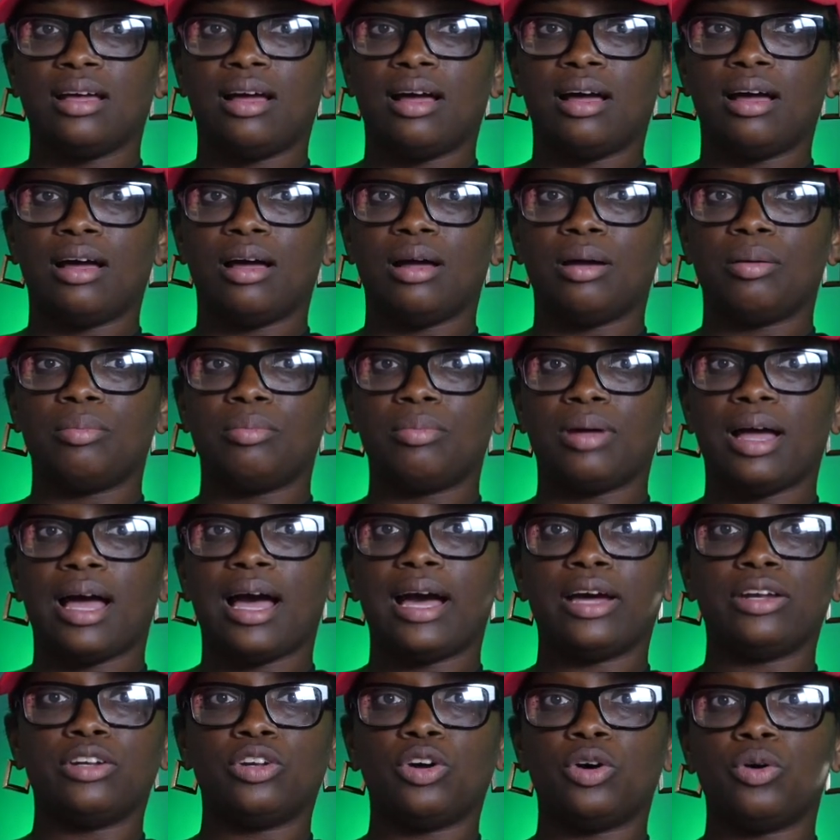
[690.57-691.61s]
Um,
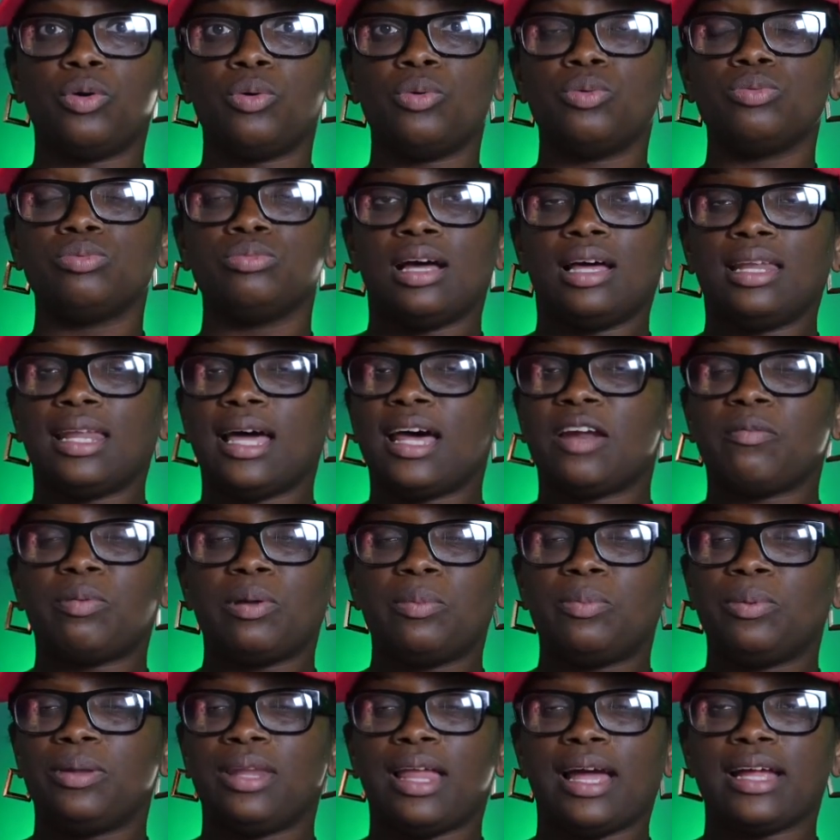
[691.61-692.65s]
I know a lot of
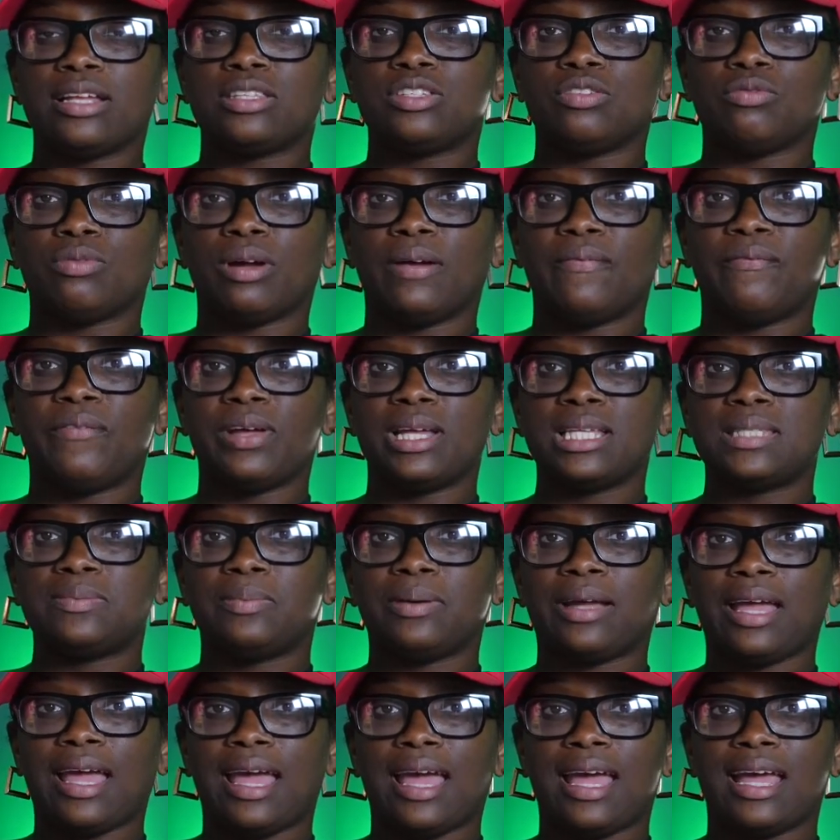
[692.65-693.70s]
people like to run
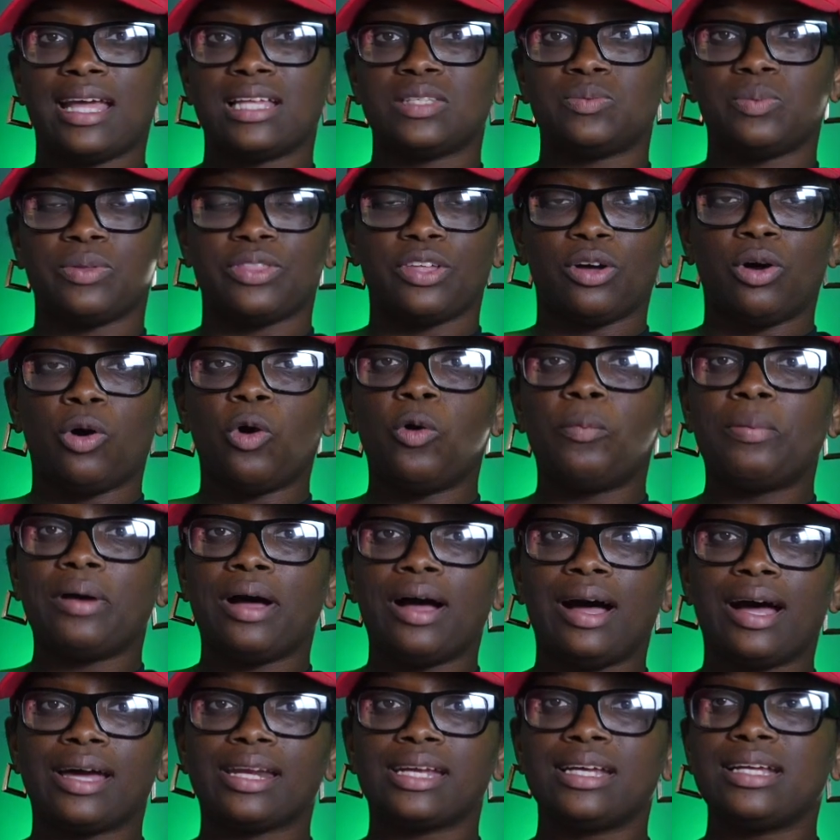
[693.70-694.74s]
Facebook ads with an open
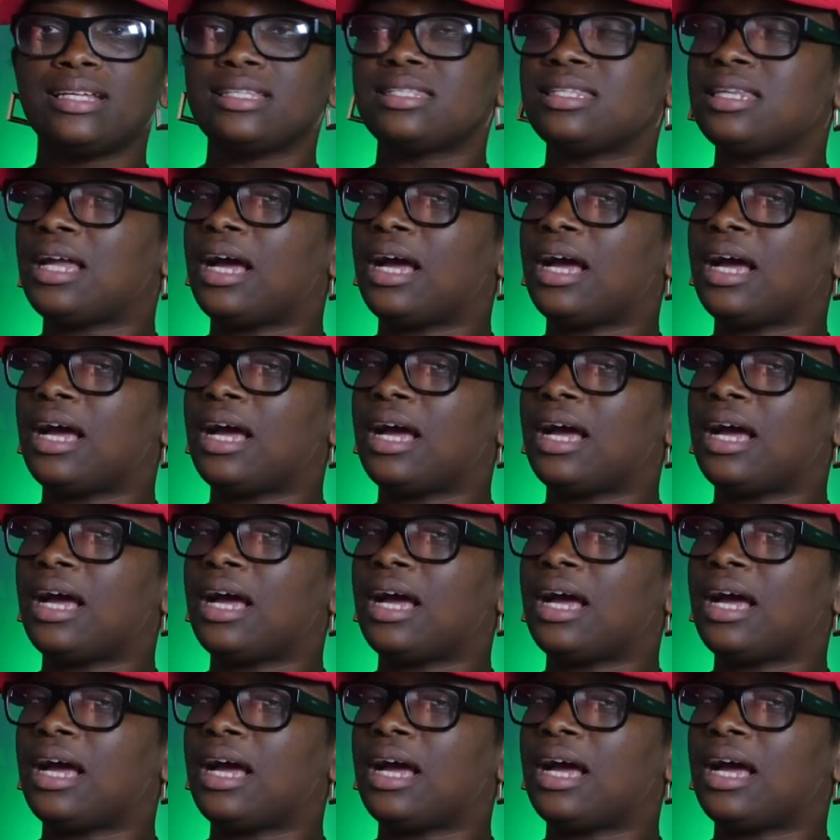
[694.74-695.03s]
audience,